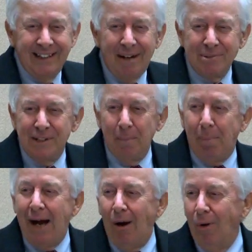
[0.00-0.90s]
That was their
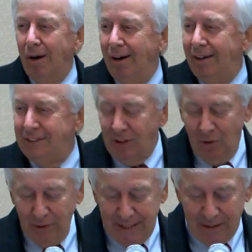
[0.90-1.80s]
power, to
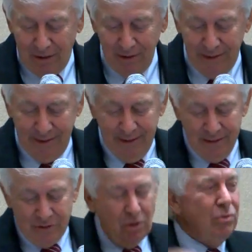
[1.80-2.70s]
hold that all in.
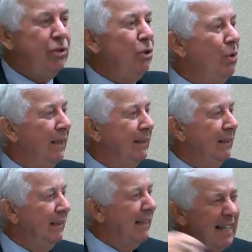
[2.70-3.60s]
Don't do it.
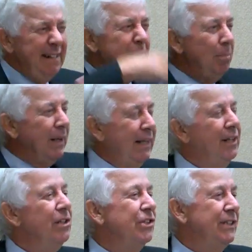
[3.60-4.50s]
Get everybody
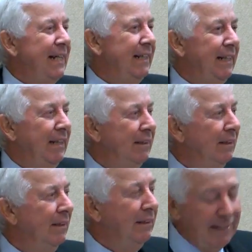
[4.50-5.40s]
understanding it.
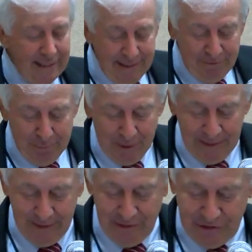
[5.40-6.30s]
Get
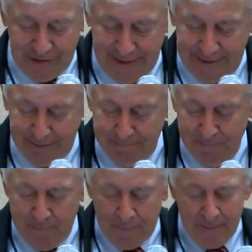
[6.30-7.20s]
everybody understanding.
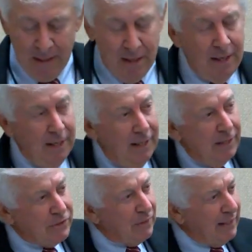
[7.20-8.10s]

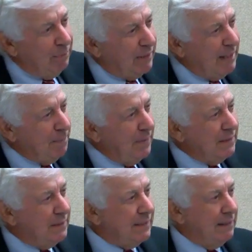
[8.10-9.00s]
So they would keep
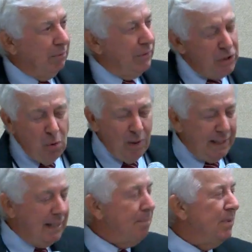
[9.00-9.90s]
things secret. You don't want
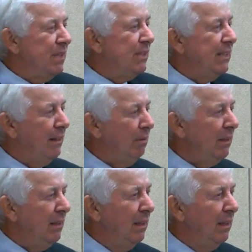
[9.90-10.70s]
to keep this secret.